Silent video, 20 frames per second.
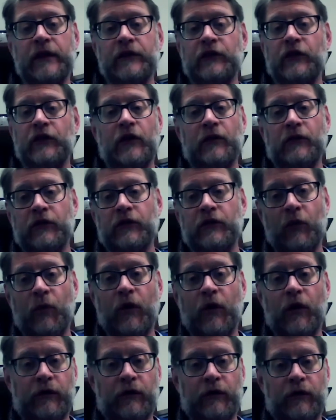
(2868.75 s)
and your
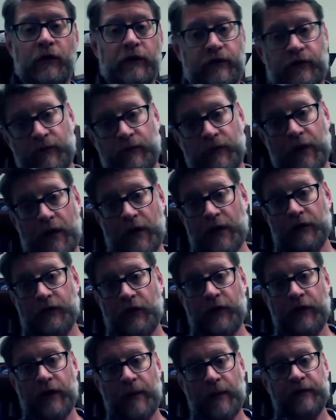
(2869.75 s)
world is
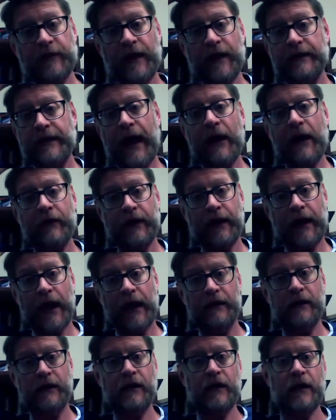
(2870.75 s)
turned upside down
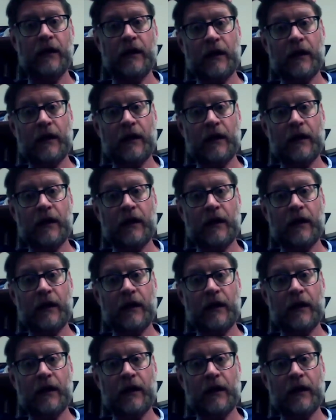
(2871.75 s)
again.